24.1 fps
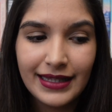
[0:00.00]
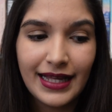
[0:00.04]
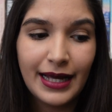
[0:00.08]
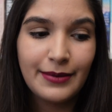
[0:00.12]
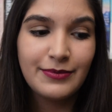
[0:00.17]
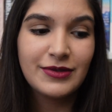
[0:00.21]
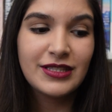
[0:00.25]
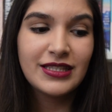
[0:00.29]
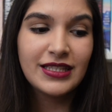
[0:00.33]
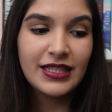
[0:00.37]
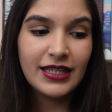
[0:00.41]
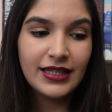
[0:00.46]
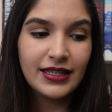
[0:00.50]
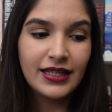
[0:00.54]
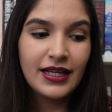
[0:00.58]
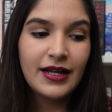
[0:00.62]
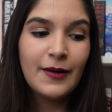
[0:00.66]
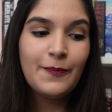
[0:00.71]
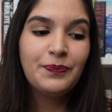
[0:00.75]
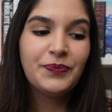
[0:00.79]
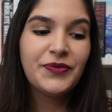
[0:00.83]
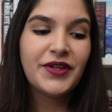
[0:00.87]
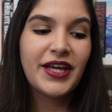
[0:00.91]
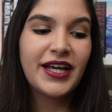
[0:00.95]
I'm still
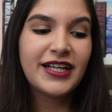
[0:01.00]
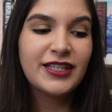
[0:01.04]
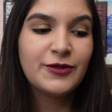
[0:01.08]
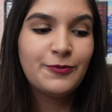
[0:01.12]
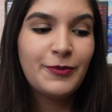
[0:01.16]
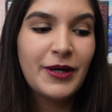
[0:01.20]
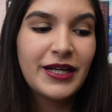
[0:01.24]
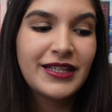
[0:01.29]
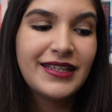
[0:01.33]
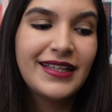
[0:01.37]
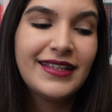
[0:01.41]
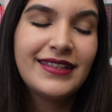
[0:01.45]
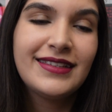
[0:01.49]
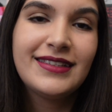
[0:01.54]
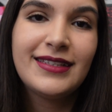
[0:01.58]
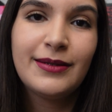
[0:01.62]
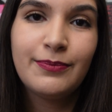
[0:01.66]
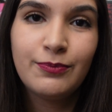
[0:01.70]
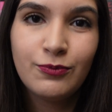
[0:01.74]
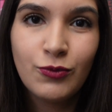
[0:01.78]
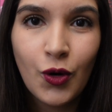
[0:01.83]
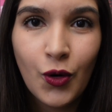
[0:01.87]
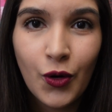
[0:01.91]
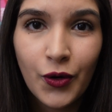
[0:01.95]
expecting
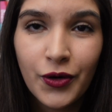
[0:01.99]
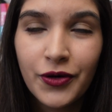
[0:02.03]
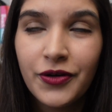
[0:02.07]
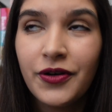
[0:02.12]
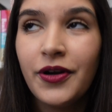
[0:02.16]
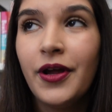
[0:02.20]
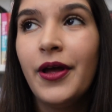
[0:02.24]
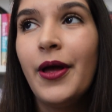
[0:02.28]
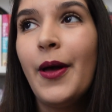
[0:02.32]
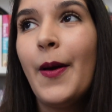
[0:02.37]
some more,